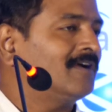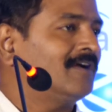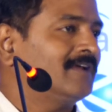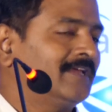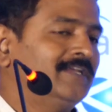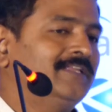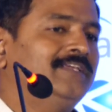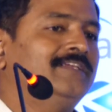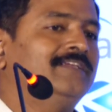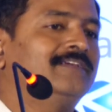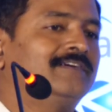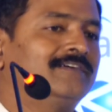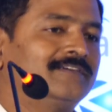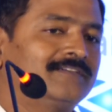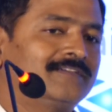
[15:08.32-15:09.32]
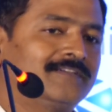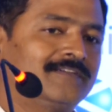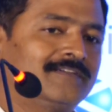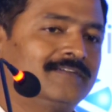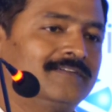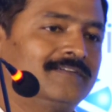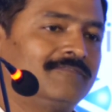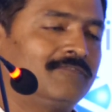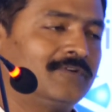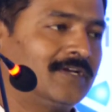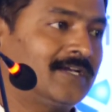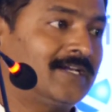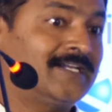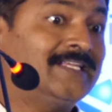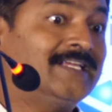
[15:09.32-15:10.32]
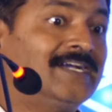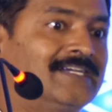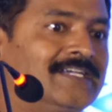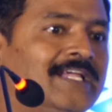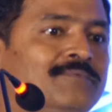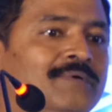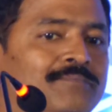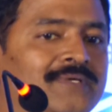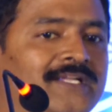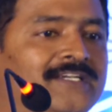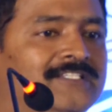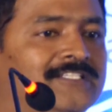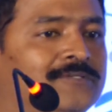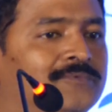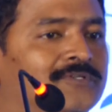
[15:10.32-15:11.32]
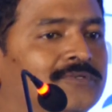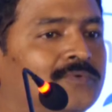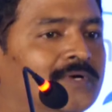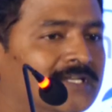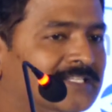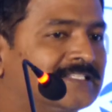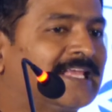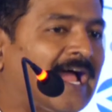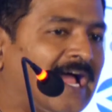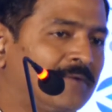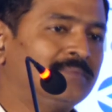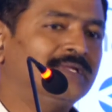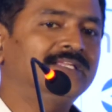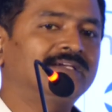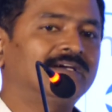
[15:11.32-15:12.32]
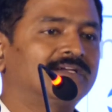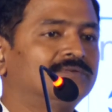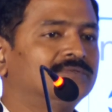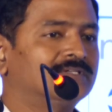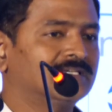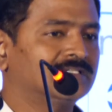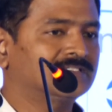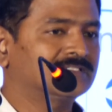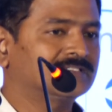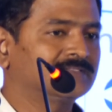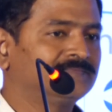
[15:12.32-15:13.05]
any real-time updates about what is happening around us,